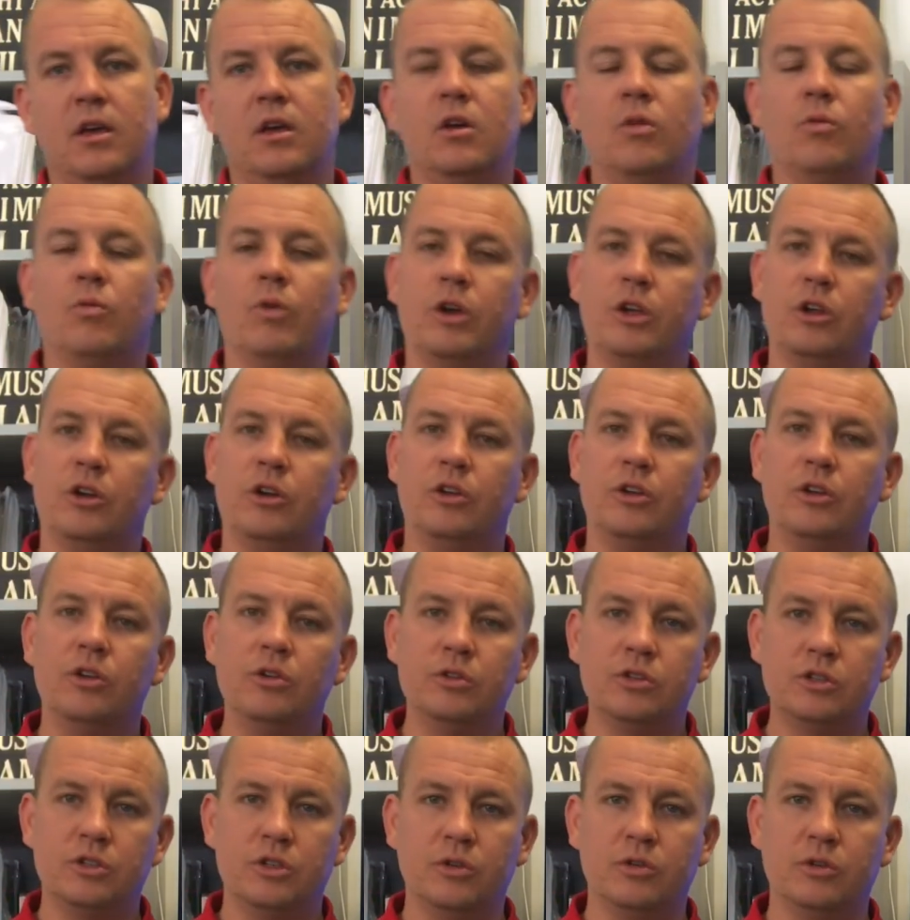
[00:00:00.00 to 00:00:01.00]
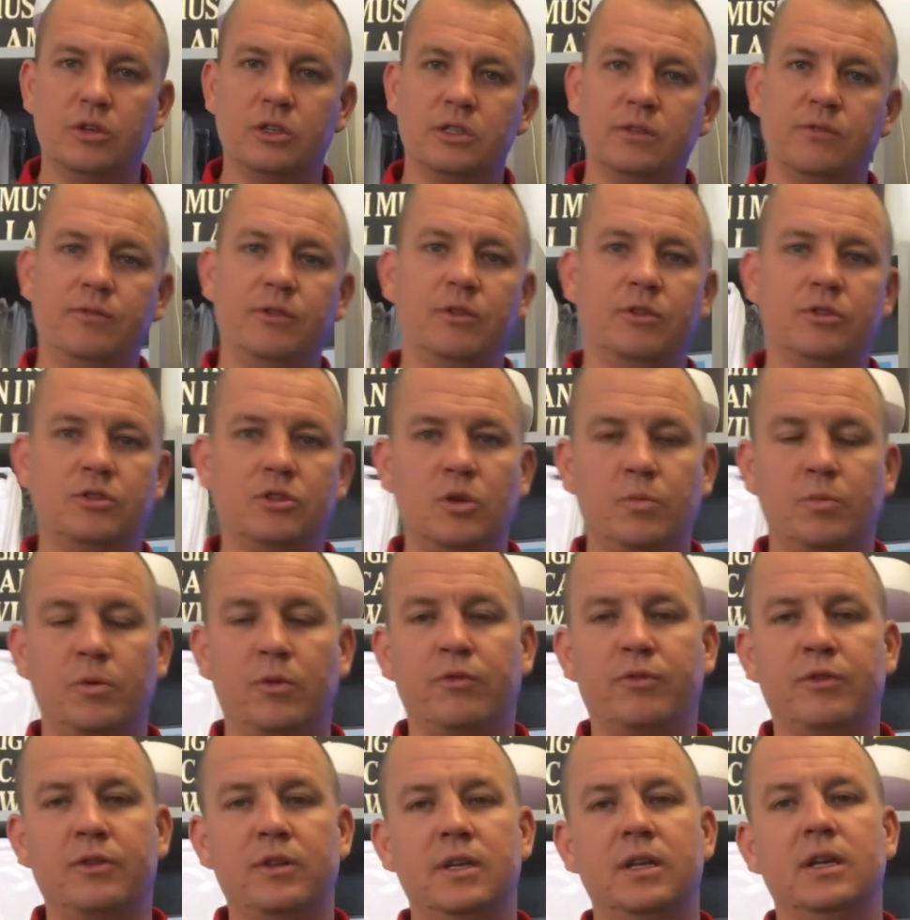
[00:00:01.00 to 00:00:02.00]
what you're used to, because if you super
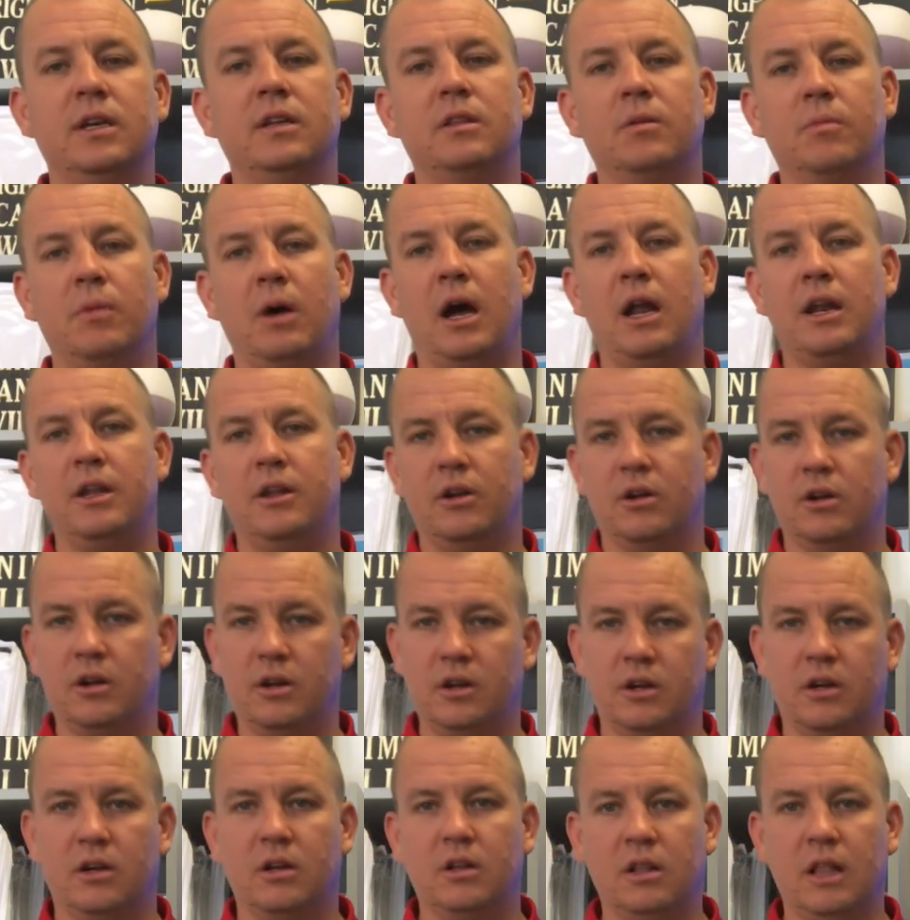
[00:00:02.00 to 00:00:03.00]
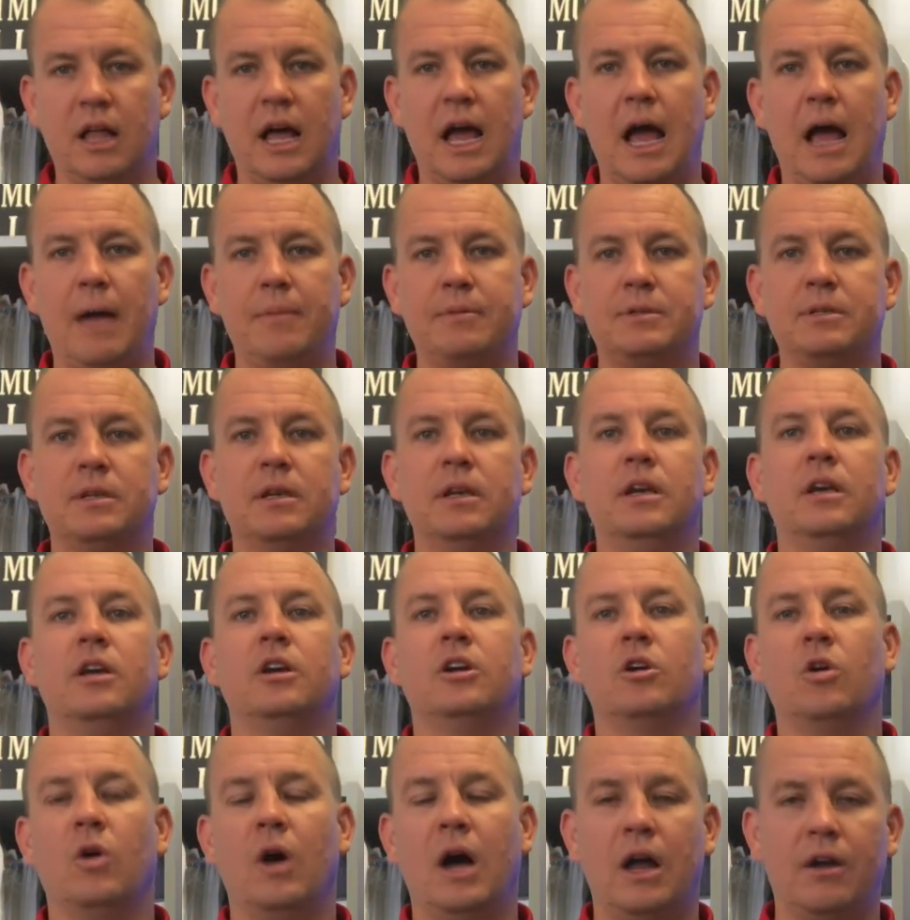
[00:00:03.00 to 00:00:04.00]
fatigue the body, you're gonna collapse,
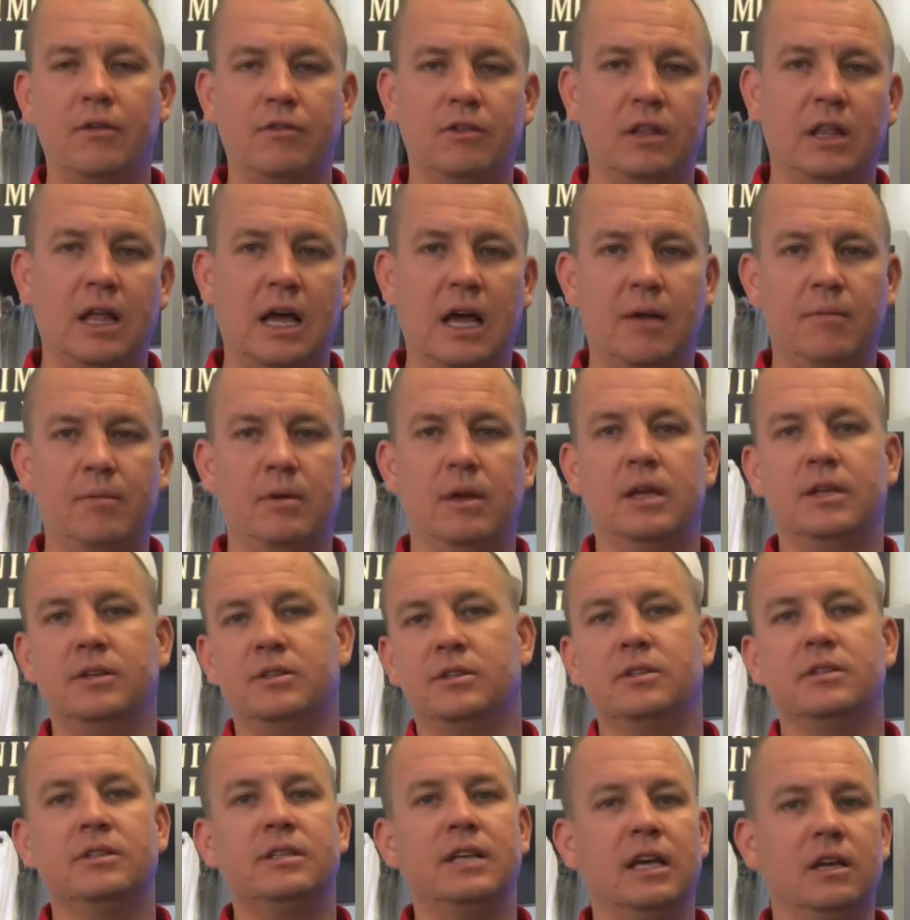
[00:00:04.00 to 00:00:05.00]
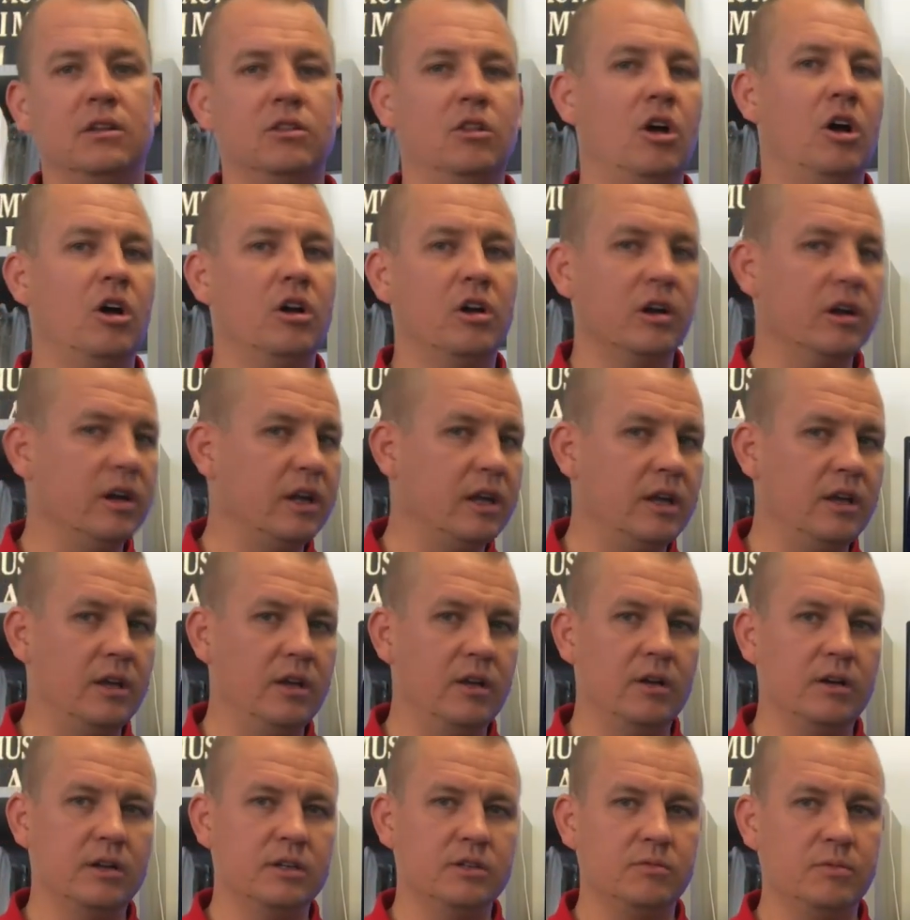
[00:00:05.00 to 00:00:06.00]
go out of alignment, and it's gonna take longer to
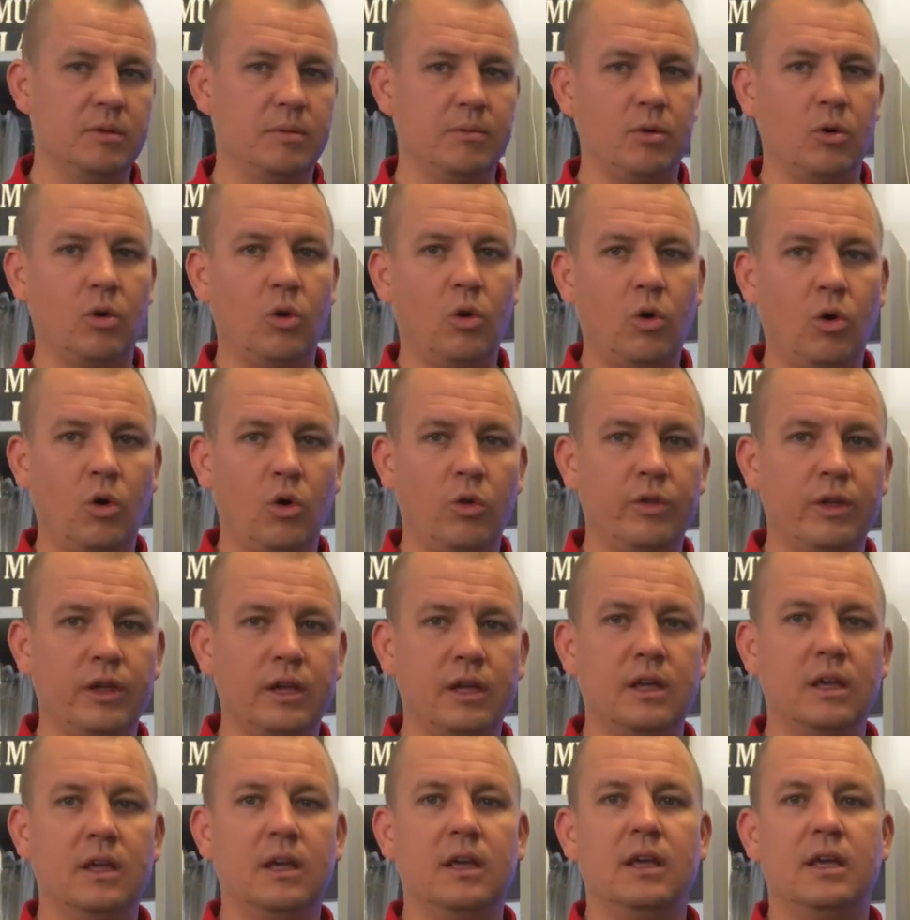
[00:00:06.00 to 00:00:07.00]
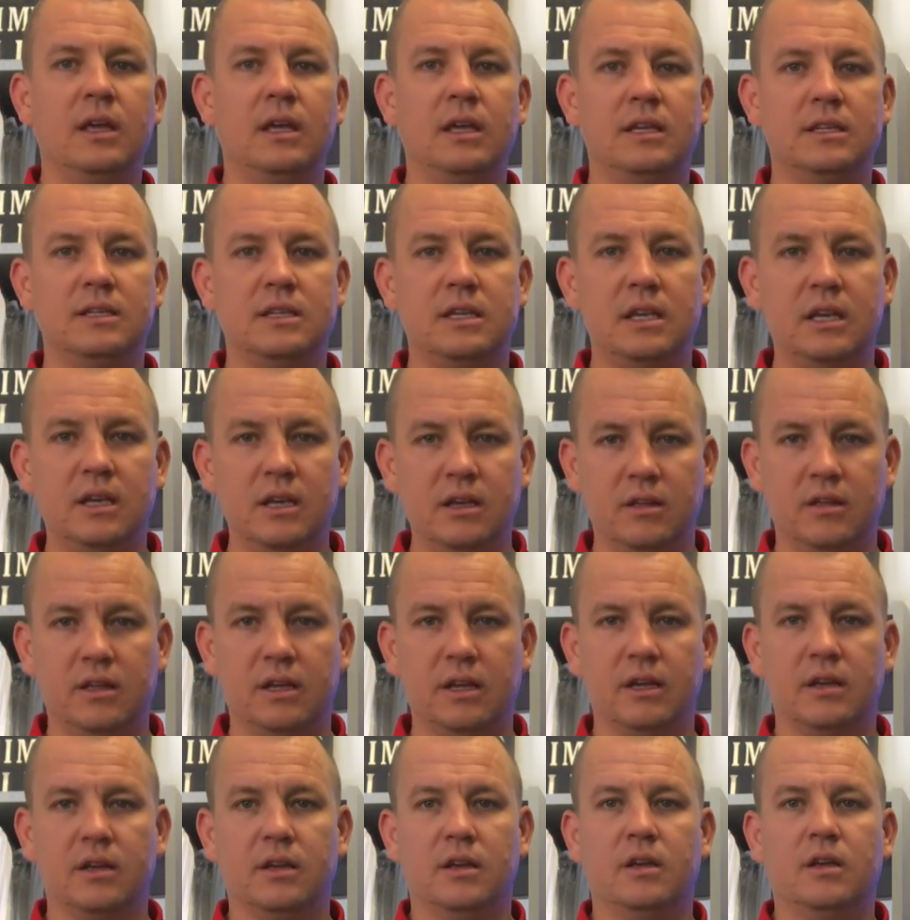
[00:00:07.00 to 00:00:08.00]
heal. Because remember, holding is
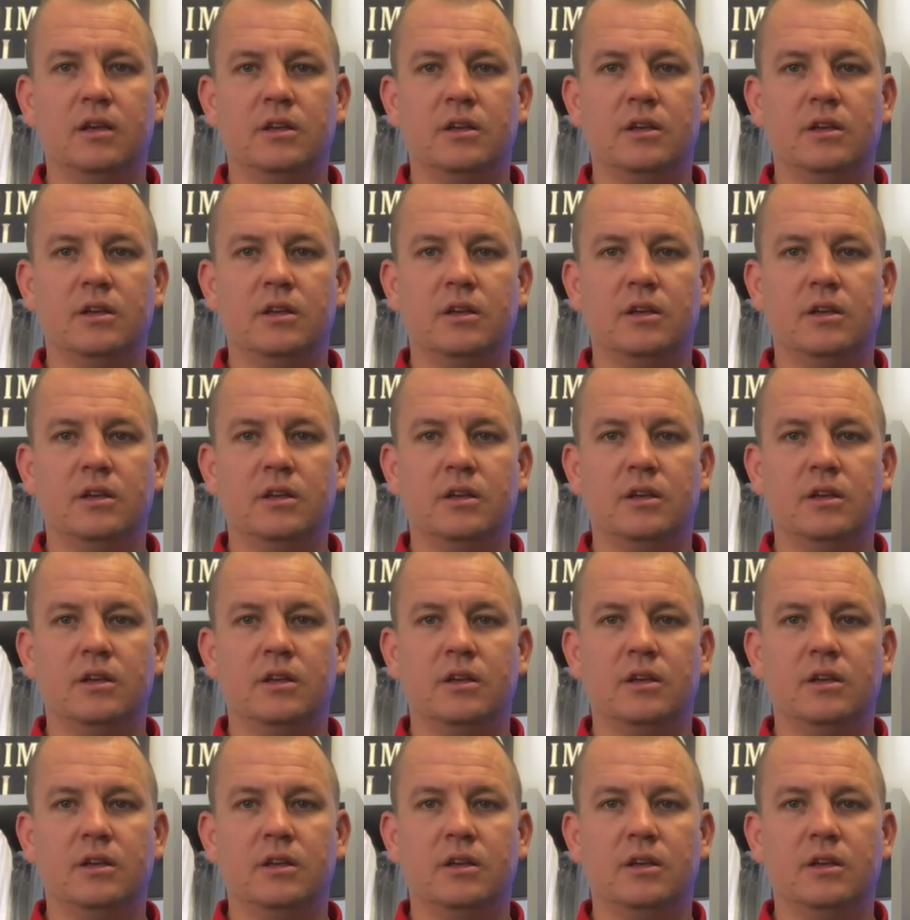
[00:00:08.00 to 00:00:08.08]
healing.